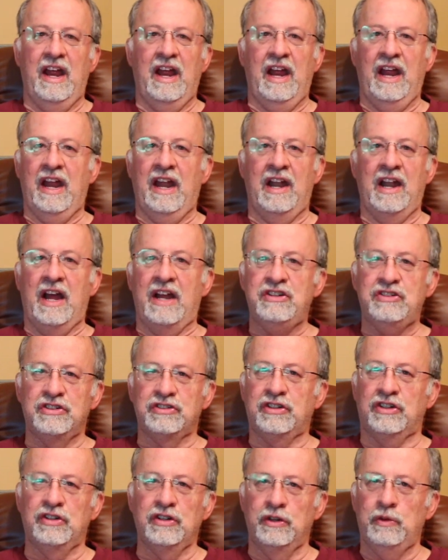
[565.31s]
and I
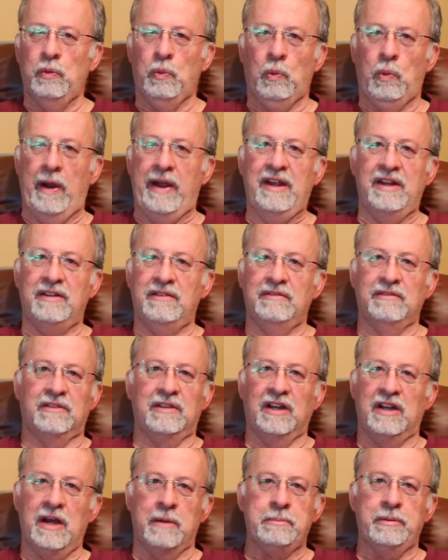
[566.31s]
just couldn't wait
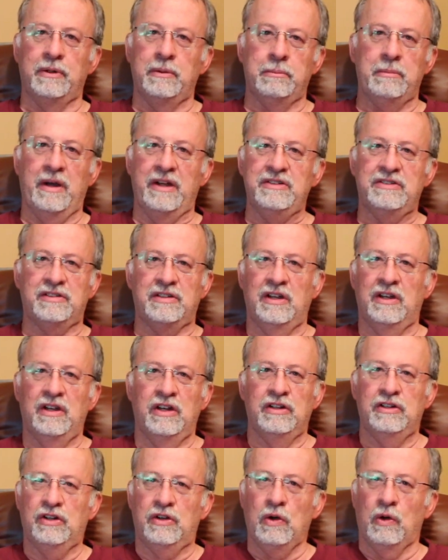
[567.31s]
a couple of months
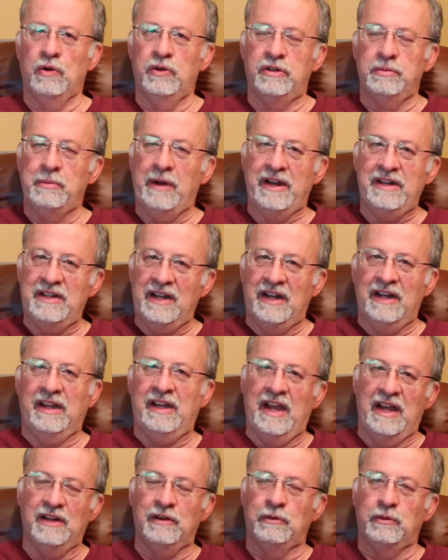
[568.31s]
to go to my
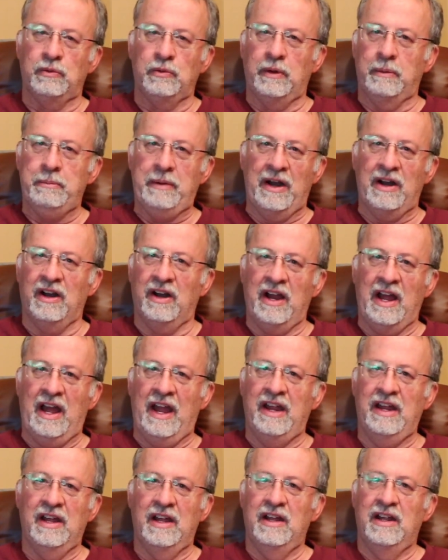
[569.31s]
dedicated repair
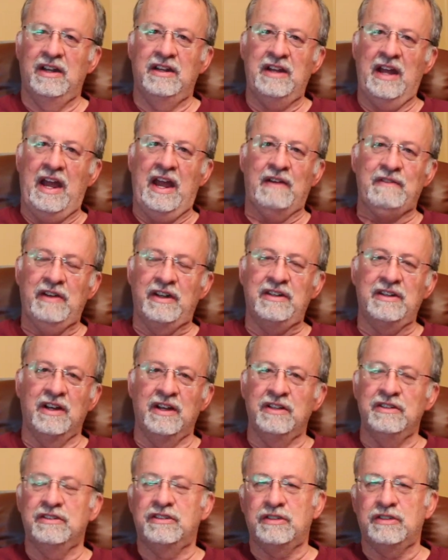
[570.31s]
guy to have it done.